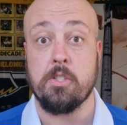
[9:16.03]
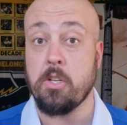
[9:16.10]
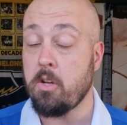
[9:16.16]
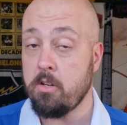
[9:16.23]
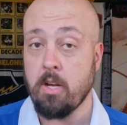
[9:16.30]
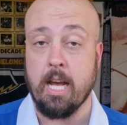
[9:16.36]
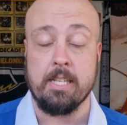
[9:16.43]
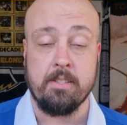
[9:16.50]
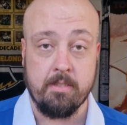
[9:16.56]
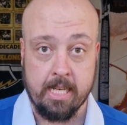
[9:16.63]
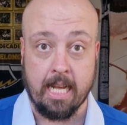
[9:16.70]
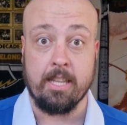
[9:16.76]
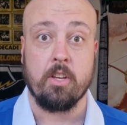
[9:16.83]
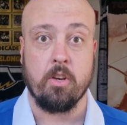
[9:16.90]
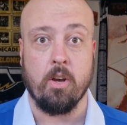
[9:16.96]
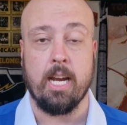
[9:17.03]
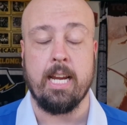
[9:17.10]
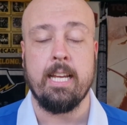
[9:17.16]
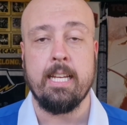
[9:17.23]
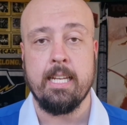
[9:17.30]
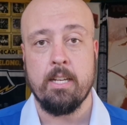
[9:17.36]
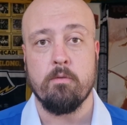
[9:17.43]
Talakai
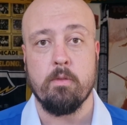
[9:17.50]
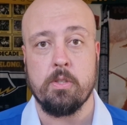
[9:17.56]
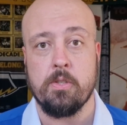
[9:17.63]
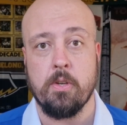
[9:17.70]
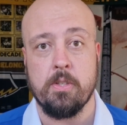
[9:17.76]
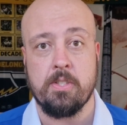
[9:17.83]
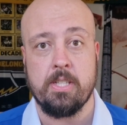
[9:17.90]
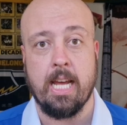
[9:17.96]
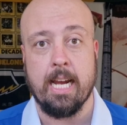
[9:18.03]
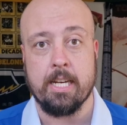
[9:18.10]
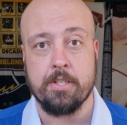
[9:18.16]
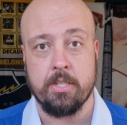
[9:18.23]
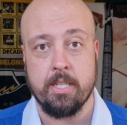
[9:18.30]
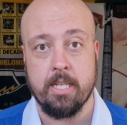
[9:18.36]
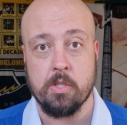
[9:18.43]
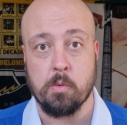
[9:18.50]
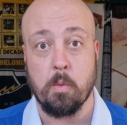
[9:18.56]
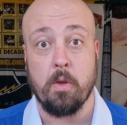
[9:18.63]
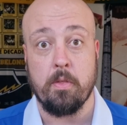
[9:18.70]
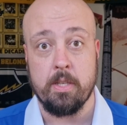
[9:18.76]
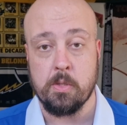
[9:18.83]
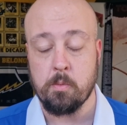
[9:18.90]
returns to action as
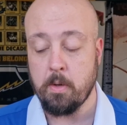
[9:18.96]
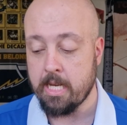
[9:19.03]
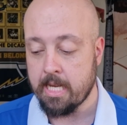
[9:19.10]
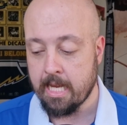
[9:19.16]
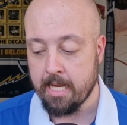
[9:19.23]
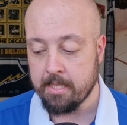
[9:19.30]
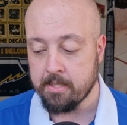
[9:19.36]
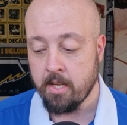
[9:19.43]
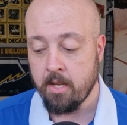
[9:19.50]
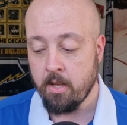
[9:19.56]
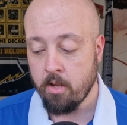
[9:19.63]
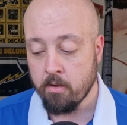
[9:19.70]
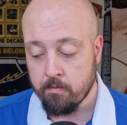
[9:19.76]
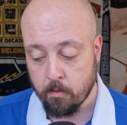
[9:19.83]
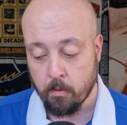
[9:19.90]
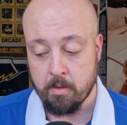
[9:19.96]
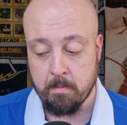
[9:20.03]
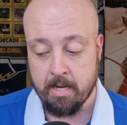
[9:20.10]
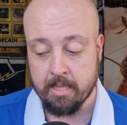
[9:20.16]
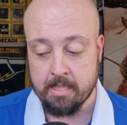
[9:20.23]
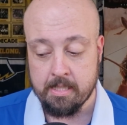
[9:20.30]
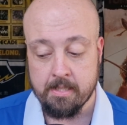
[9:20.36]
well this weekend. For the
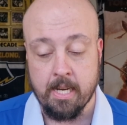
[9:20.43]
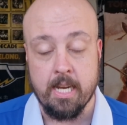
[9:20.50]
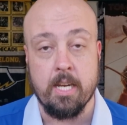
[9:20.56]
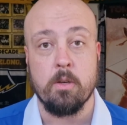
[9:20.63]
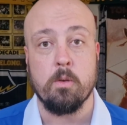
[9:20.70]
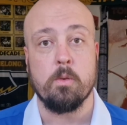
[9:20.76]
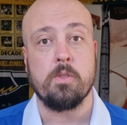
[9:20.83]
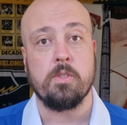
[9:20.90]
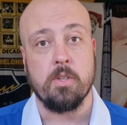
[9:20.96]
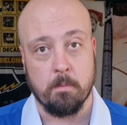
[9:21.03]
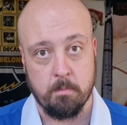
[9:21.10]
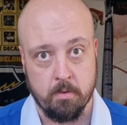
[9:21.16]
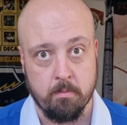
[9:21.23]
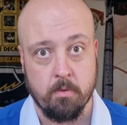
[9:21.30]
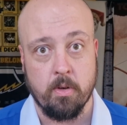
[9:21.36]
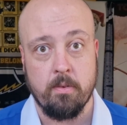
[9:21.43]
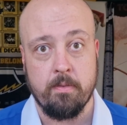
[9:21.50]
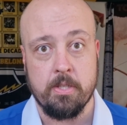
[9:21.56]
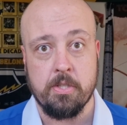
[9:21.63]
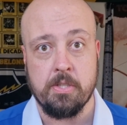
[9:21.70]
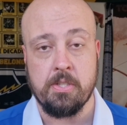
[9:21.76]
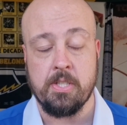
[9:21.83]
Manly Sea Eagles, Tom
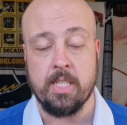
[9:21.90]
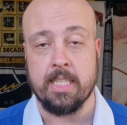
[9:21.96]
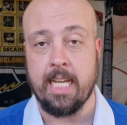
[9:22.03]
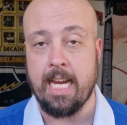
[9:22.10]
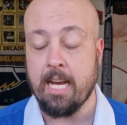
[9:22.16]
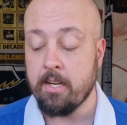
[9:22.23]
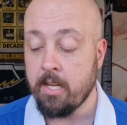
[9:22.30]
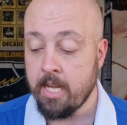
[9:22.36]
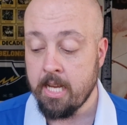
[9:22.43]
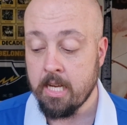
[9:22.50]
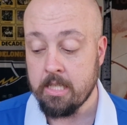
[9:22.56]
Tavoyevich is still out.